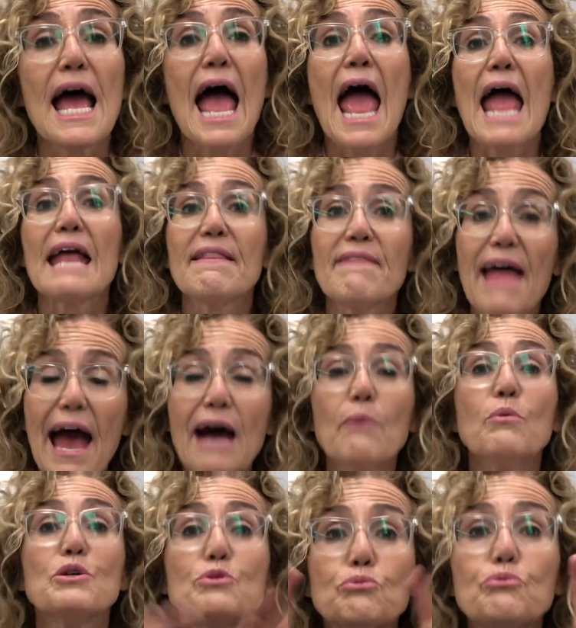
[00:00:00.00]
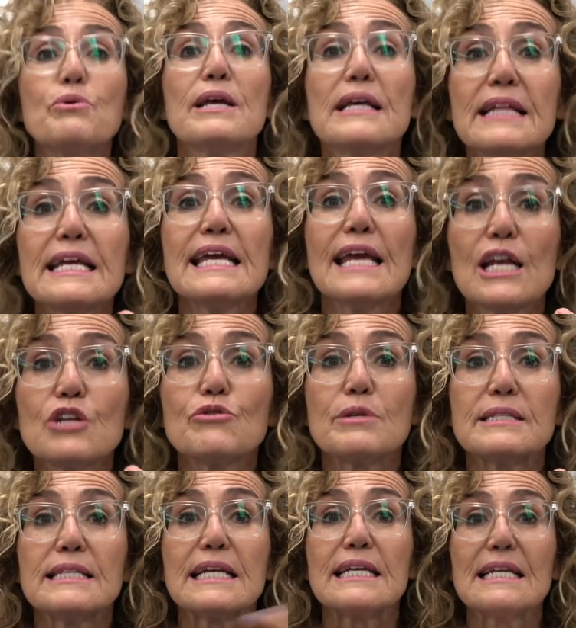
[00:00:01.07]
And that was really
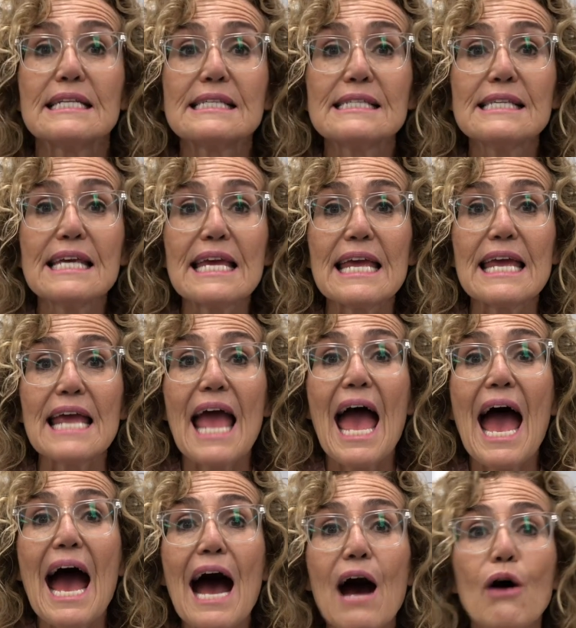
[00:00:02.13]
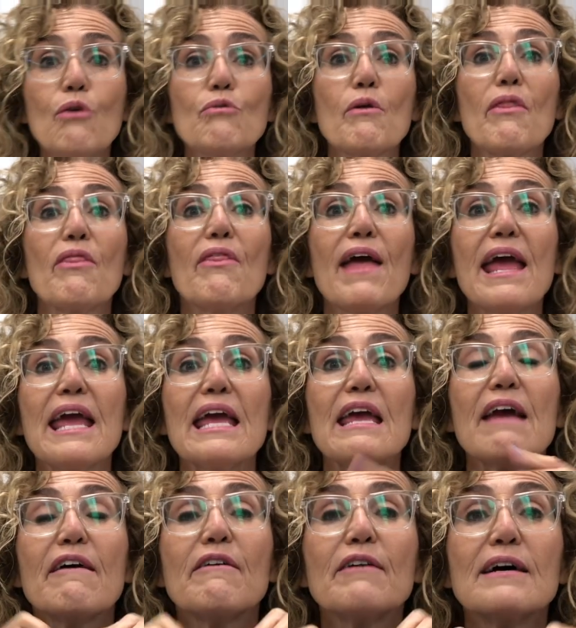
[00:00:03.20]
interesting to see how
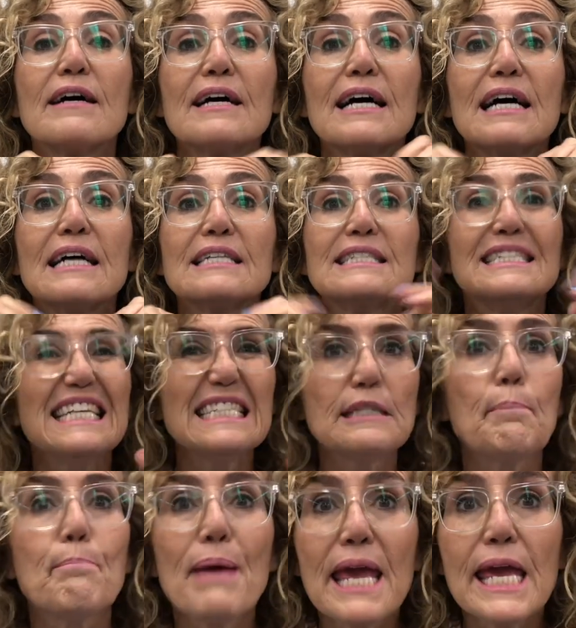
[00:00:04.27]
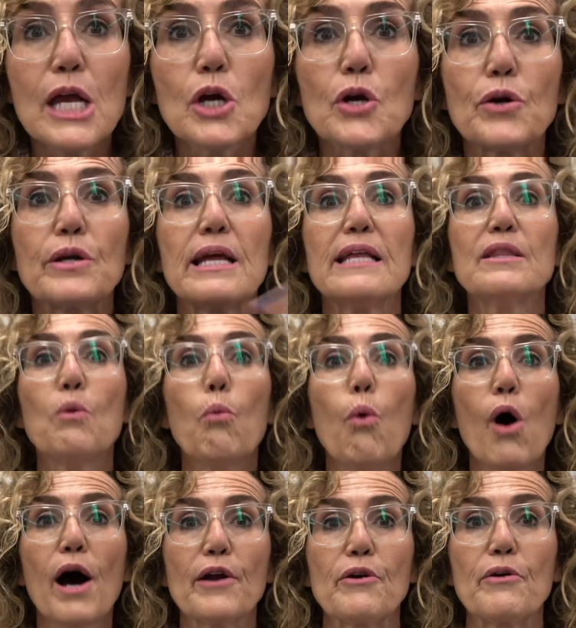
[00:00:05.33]
they disappeared in the
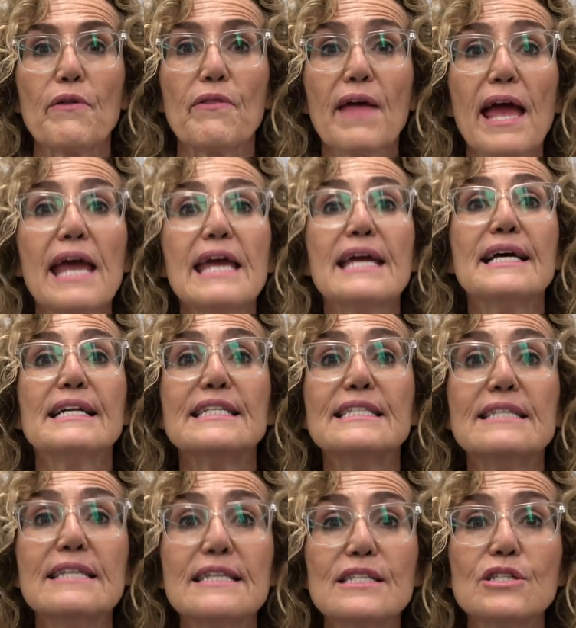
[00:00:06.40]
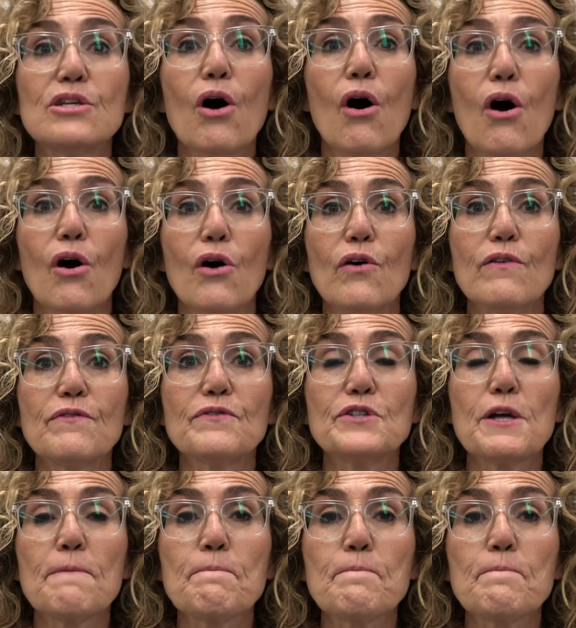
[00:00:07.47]
water. They dissolved.